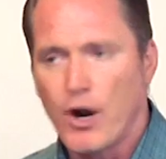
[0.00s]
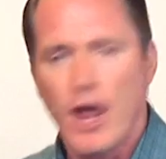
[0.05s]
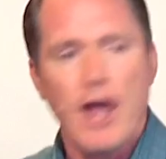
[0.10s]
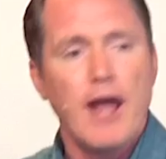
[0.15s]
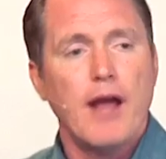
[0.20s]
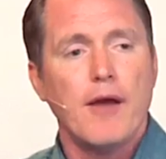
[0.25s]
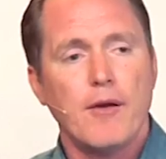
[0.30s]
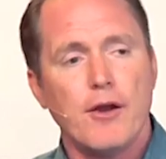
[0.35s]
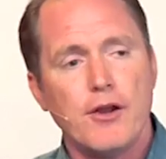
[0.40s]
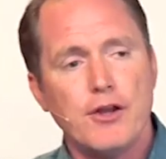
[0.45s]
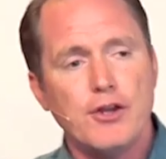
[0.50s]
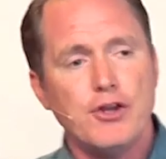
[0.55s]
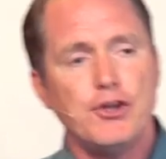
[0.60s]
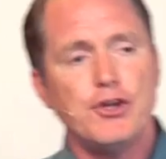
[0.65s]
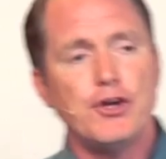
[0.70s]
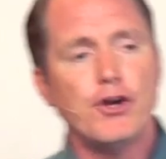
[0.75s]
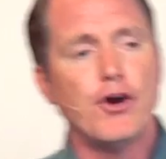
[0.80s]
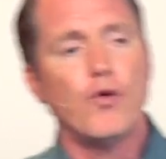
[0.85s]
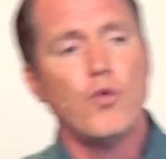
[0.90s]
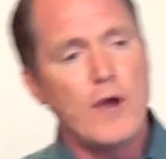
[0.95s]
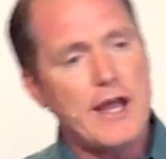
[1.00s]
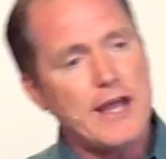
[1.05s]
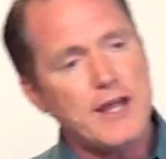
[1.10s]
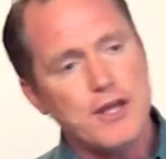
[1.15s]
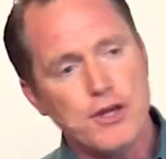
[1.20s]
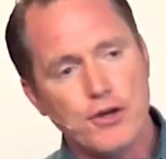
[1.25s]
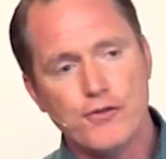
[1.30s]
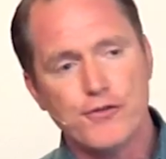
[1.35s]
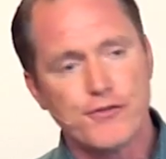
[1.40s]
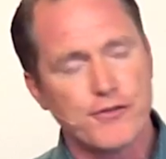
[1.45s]
word, you know, we
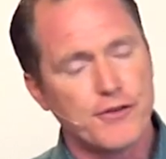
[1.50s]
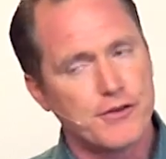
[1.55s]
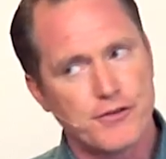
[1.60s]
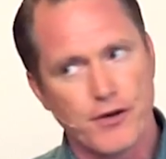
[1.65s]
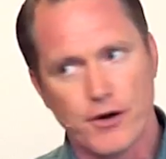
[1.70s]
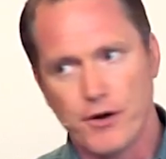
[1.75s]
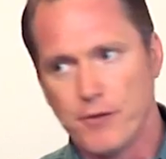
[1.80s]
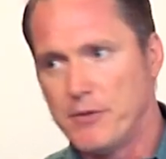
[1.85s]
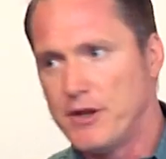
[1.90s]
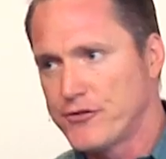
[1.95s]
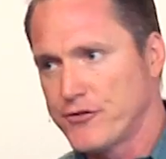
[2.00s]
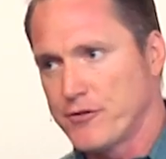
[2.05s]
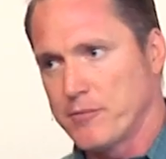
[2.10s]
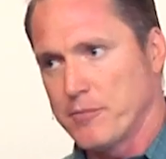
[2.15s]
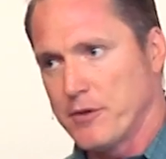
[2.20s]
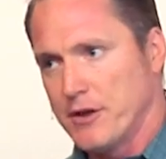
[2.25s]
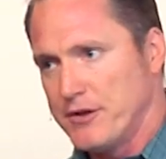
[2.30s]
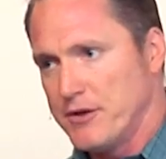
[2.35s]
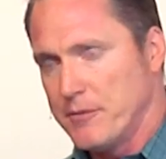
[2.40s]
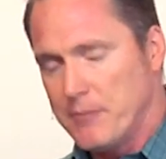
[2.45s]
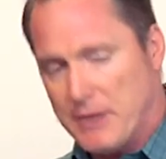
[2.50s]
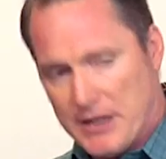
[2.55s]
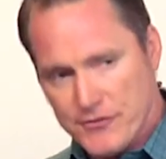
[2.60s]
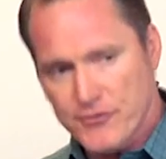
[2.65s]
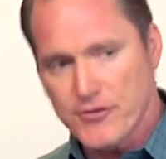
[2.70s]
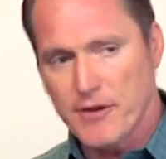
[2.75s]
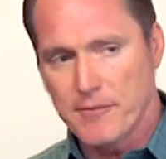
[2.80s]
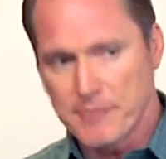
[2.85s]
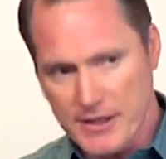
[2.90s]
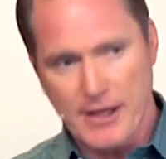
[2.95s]
use the term discipline to mean
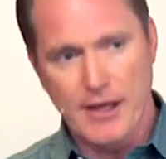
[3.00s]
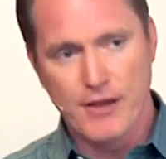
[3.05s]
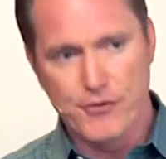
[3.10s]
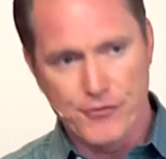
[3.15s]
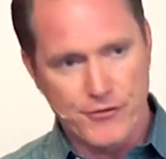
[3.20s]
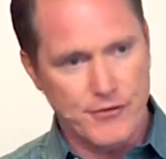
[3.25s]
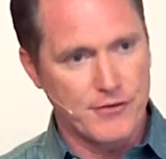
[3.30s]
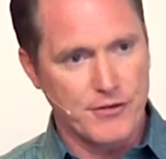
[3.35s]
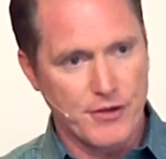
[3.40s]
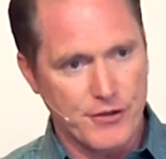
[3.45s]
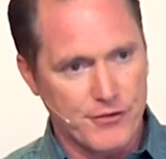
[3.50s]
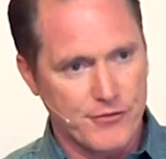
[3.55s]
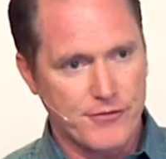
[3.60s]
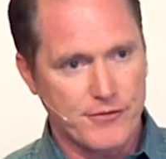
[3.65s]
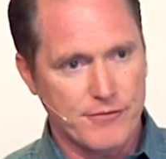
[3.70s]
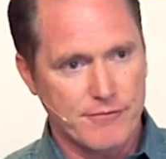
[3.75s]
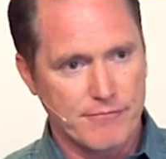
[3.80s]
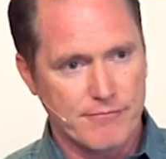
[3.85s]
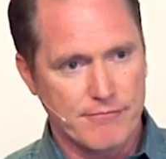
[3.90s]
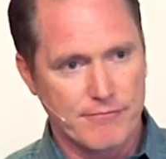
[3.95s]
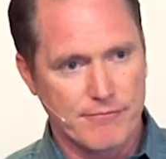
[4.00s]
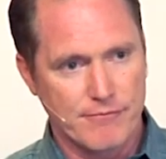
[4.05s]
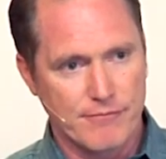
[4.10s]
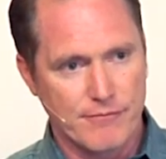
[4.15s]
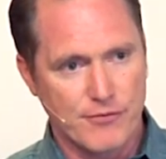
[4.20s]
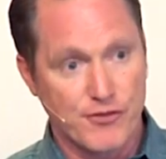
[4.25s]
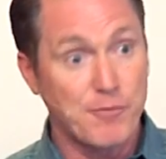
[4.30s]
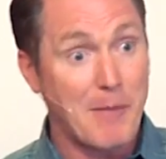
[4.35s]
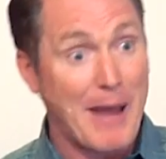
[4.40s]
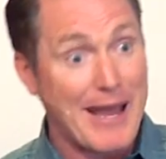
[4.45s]
something else than just
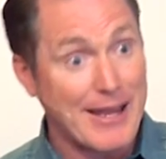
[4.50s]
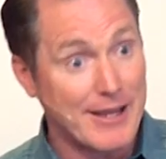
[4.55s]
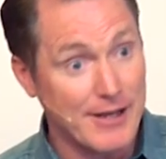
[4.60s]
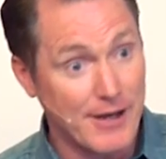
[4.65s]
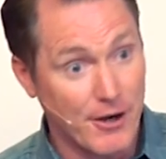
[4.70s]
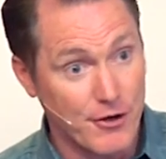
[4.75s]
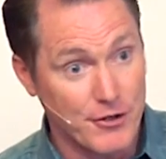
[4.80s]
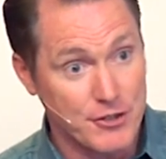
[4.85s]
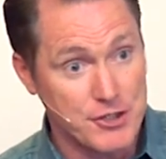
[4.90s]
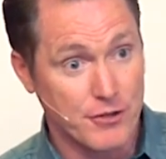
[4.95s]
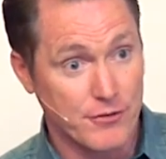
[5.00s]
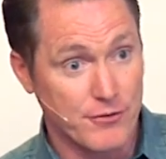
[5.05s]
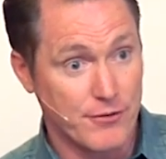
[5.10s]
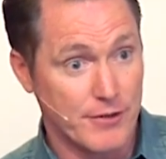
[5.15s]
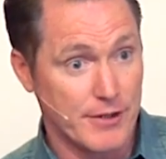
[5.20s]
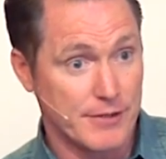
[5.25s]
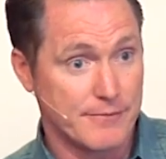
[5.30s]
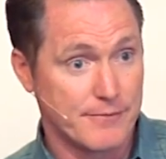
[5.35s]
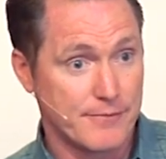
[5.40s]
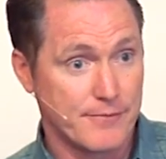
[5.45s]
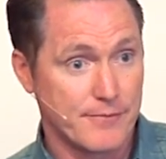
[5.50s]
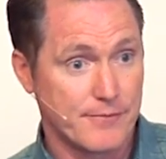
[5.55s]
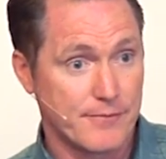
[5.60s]
spanking our children.